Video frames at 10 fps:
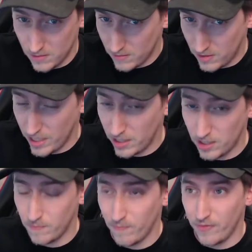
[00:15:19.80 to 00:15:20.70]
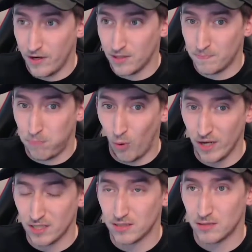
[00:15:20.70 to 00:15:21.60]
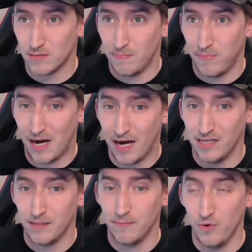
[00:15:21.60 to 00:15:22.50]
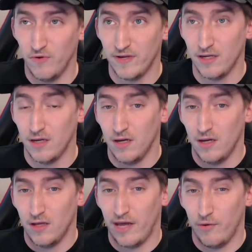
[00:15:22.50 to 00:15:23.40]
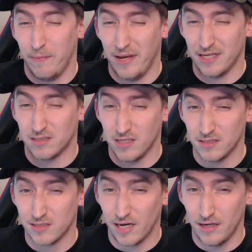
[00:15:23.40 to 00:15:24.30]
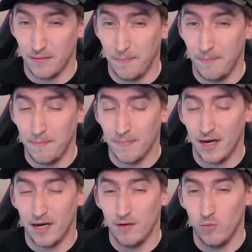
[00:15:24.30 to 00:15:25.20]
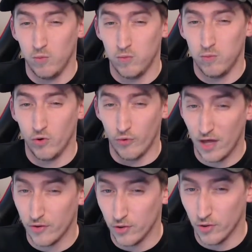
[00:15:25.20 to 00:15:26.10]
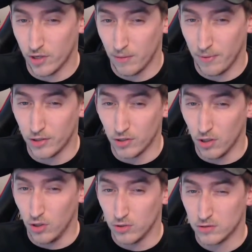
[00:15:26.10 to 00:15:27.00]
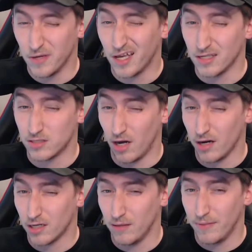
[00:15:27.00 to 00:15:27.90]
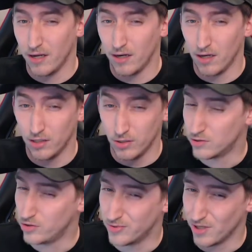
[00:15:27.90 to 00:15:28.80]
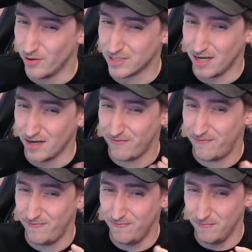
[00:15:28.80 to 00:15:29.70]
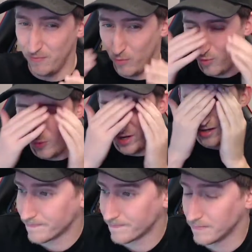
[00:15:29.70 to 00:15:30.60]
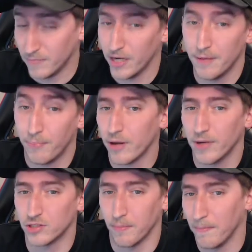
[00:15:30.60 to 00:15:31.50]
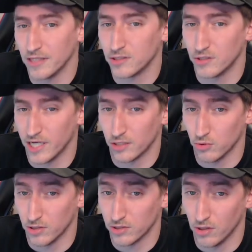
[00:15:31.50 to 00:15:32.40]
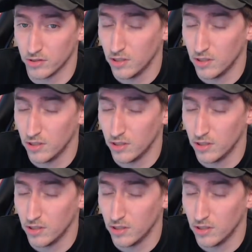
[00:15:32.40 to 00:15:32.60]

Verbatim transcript: there there's points behind the movie that would make sense. I I would rather you look it up on your own because talking about it on YouTube is always kind of weird. But he pretty much admits to sexual assault,